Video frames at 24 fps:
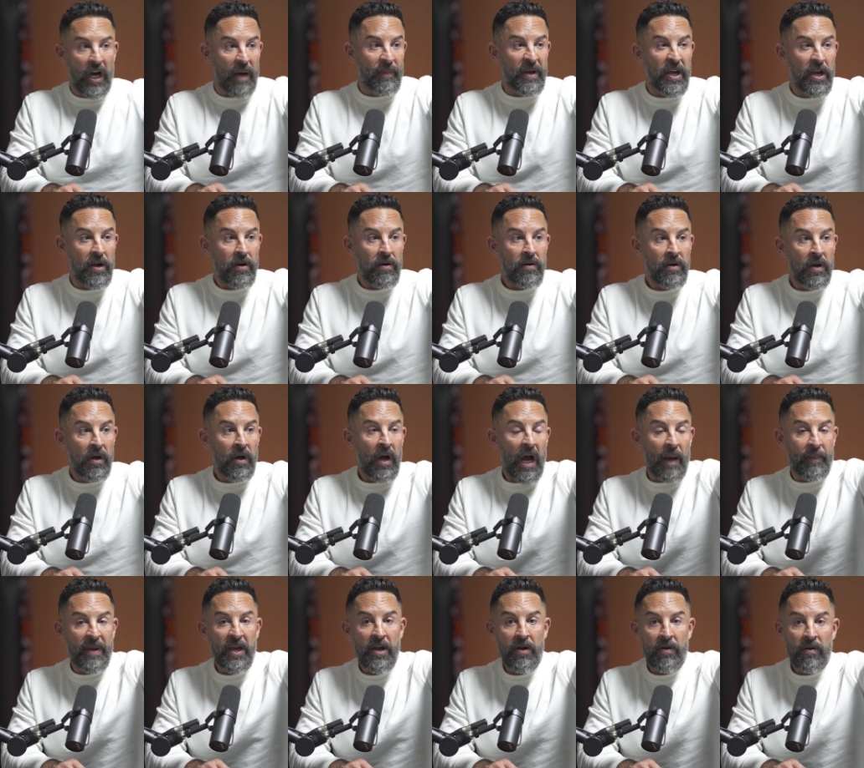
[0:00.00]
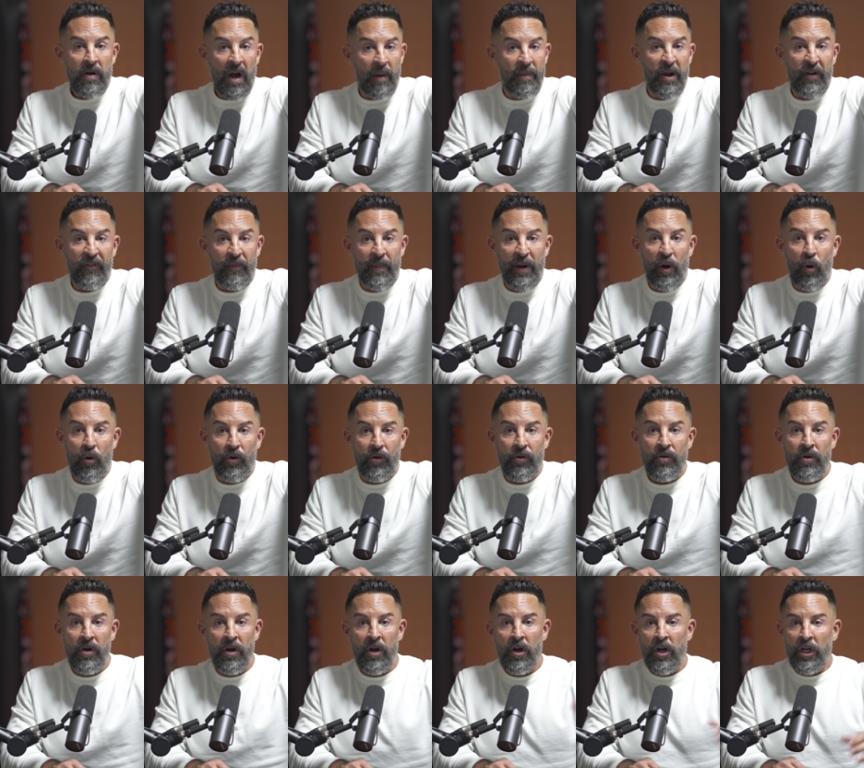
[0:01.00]
I'm here for my
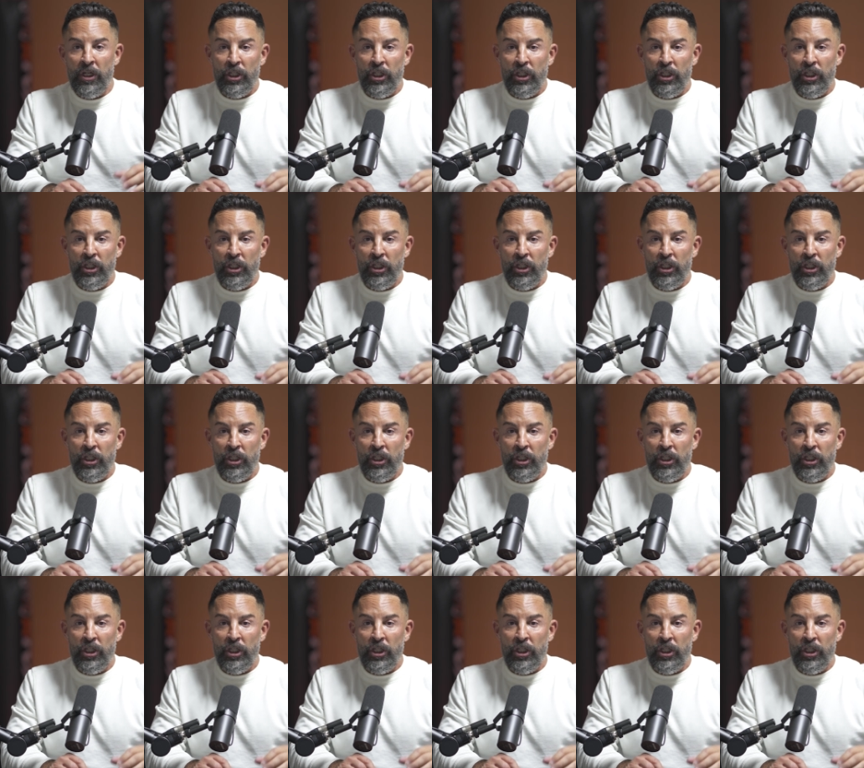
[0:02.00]
order.